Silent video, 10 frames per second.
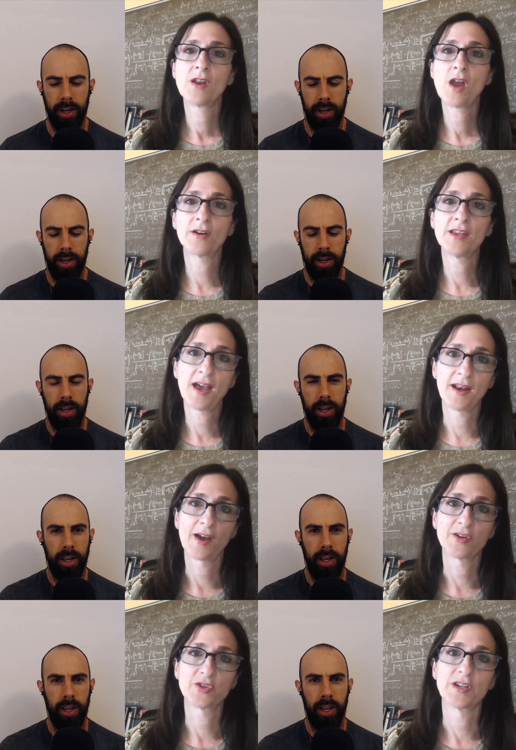Speaker 1: Not yet,
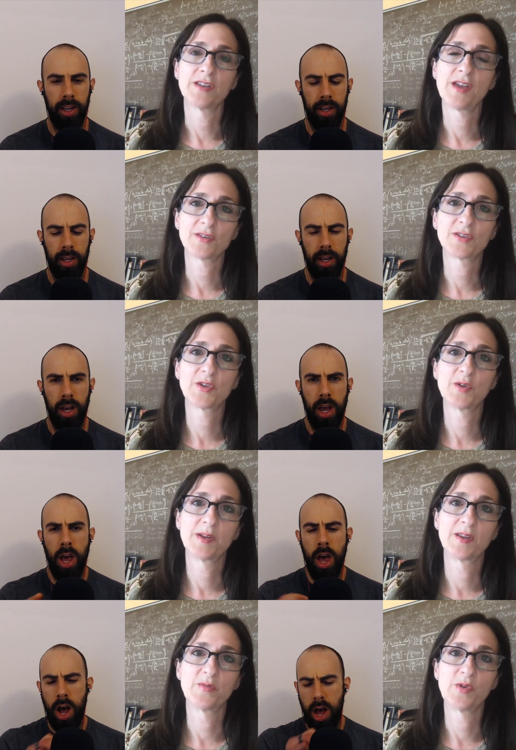actually. That's still a
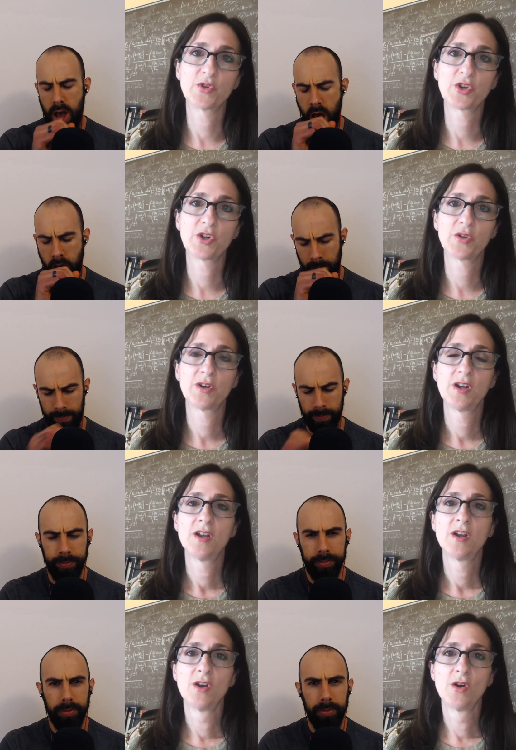bit in the future.
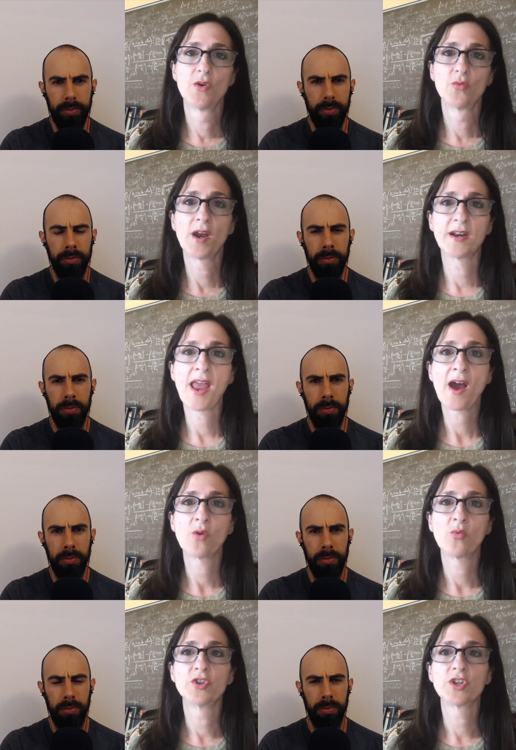Right now,
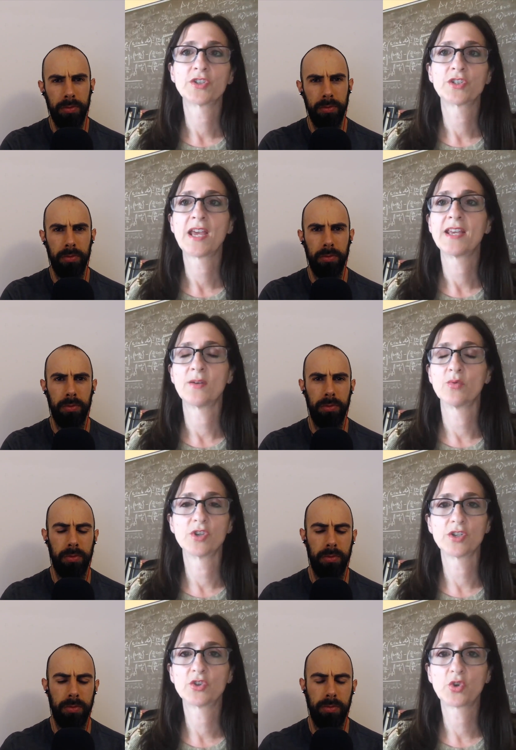we're just taking, we're
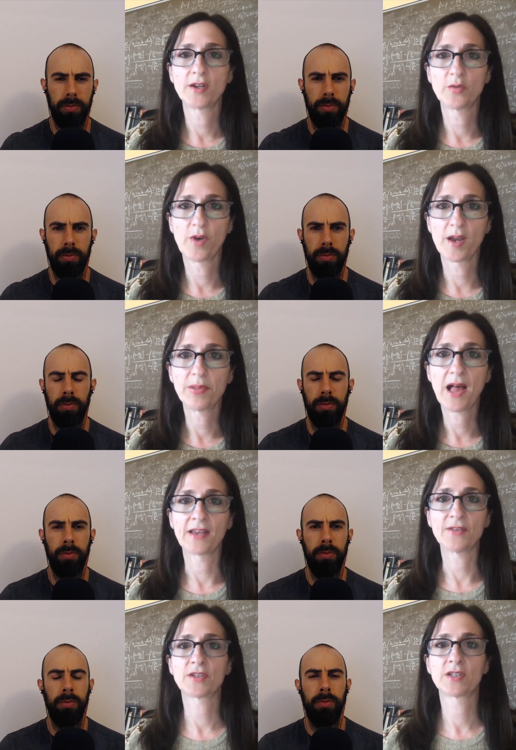just trying to find
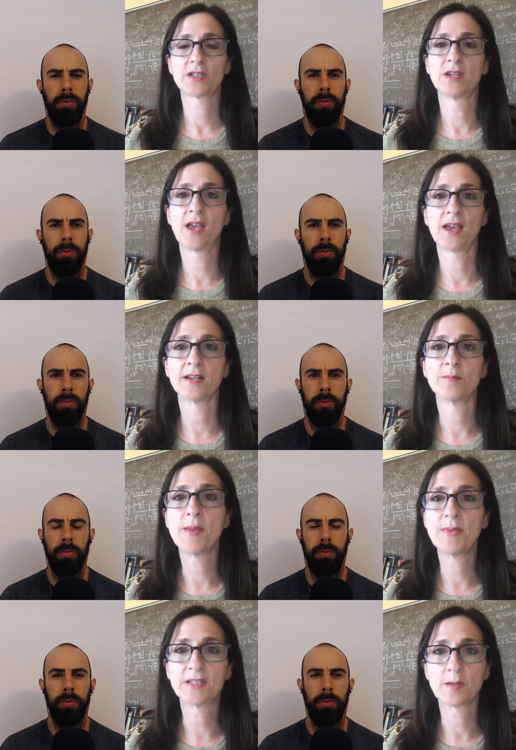planets and
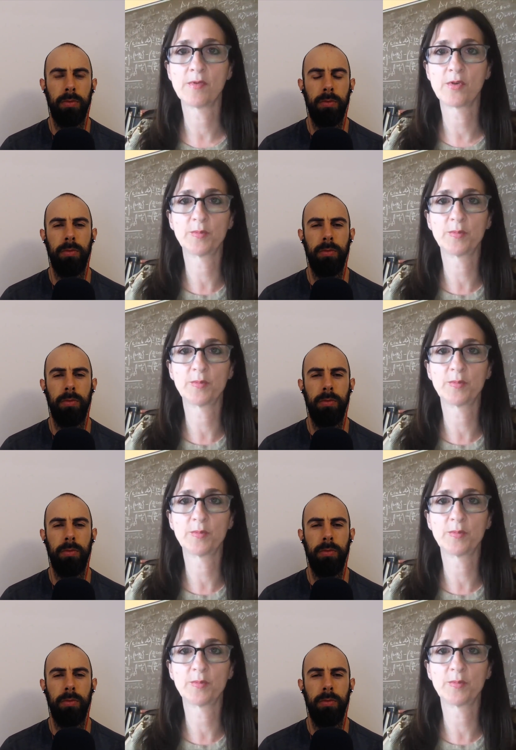maybe some of